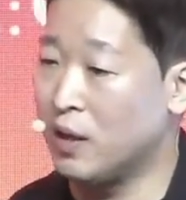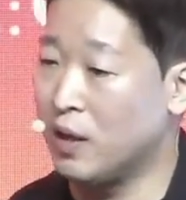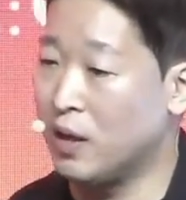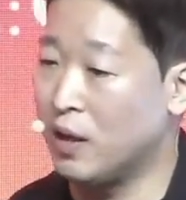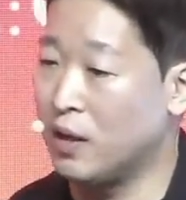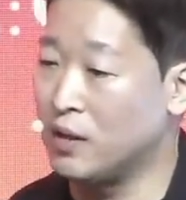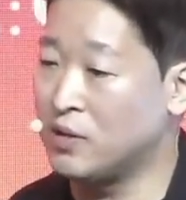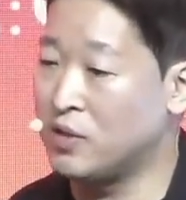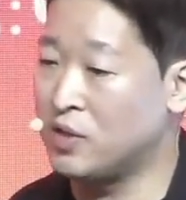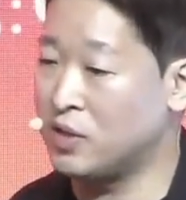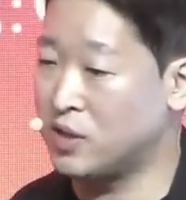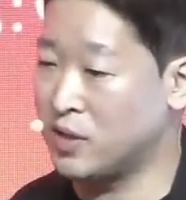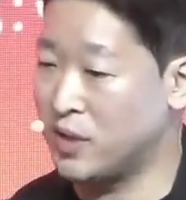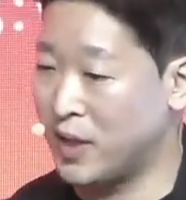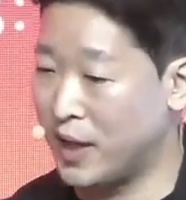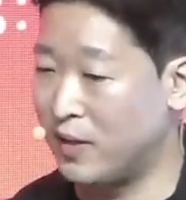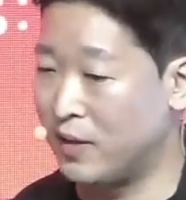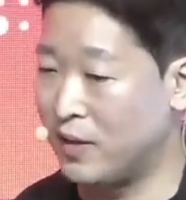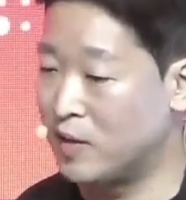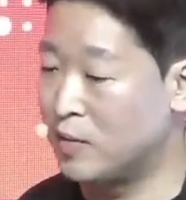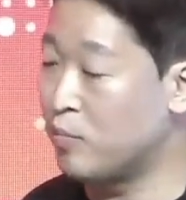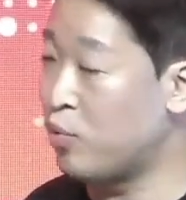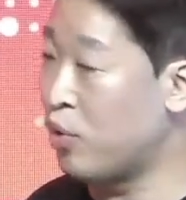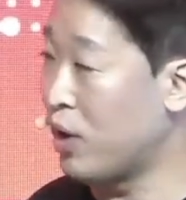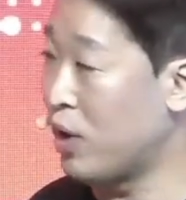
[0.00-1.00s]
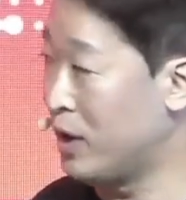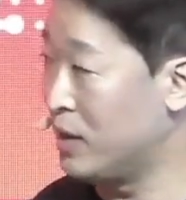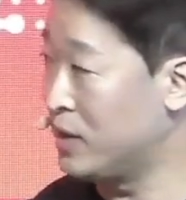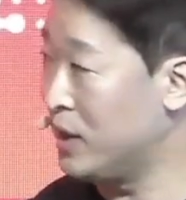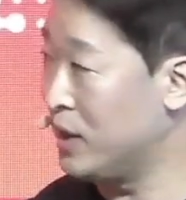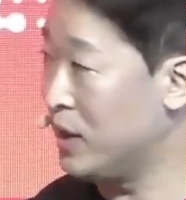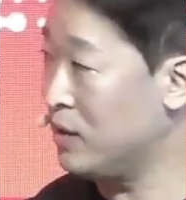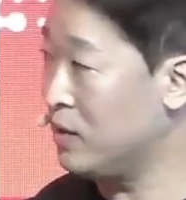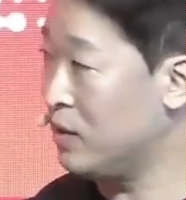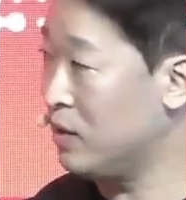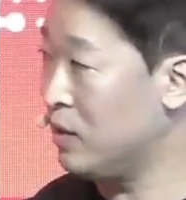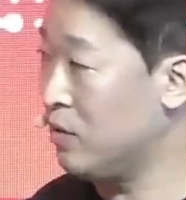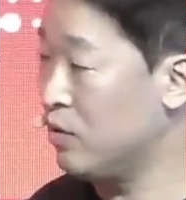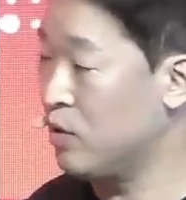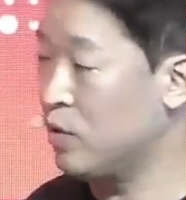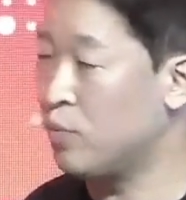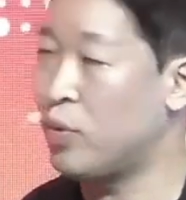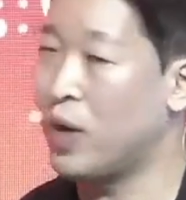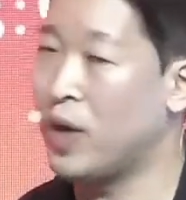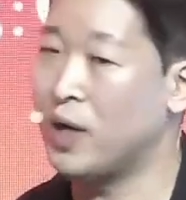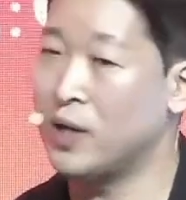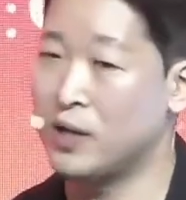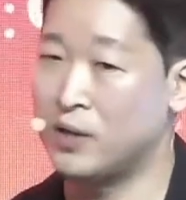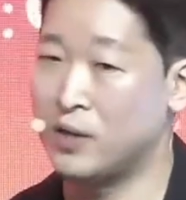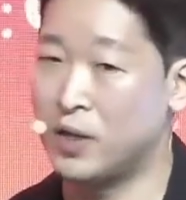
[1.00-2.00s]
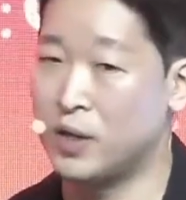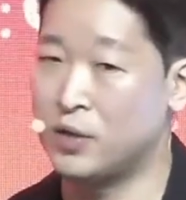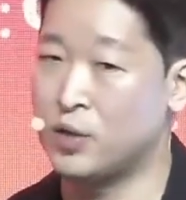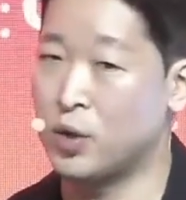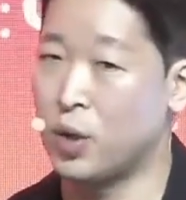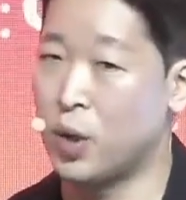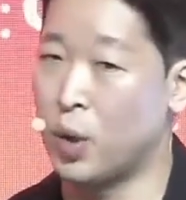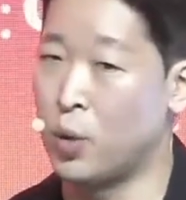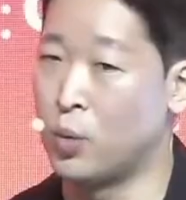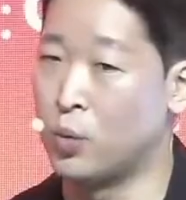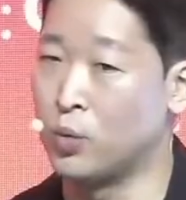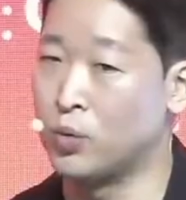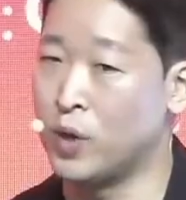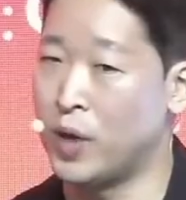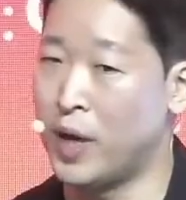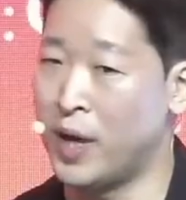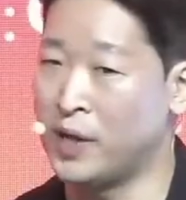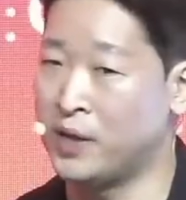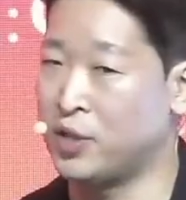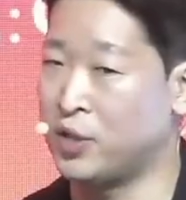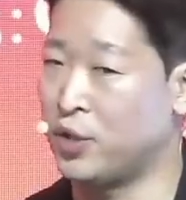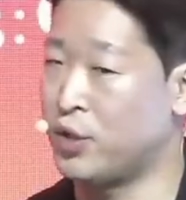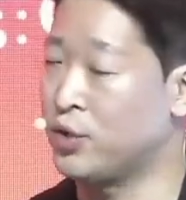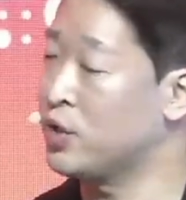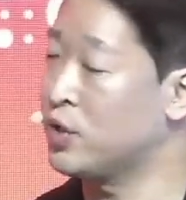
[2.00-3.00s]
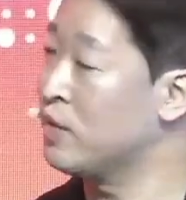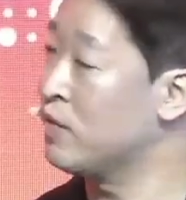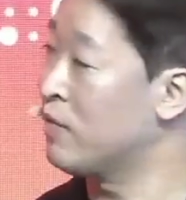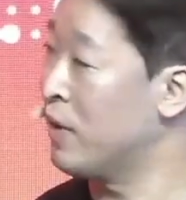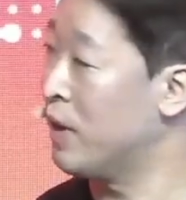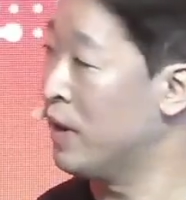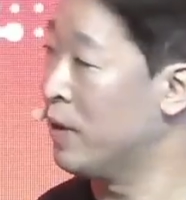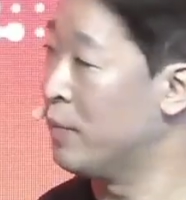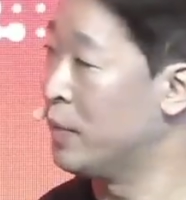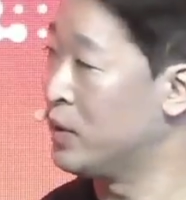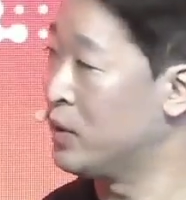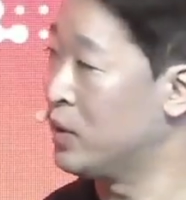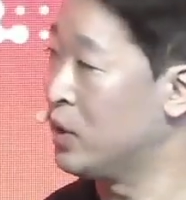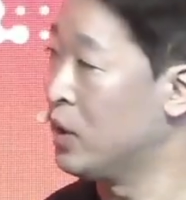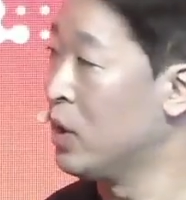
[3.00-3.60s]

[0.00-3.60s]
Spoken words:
scaling project, you probably need your own execution environment.